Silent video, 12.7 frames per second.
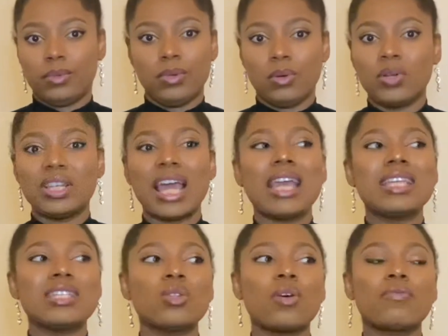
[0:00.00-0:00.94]
or that is
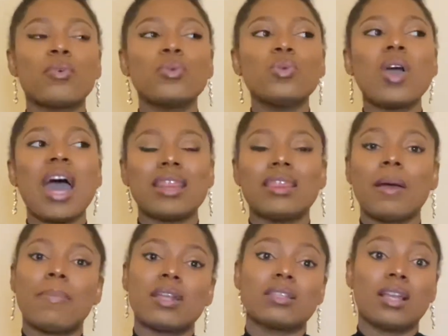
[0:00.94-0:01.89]
not for you at that
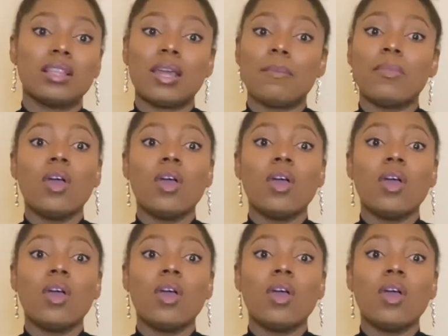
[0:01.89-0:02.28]
particular time.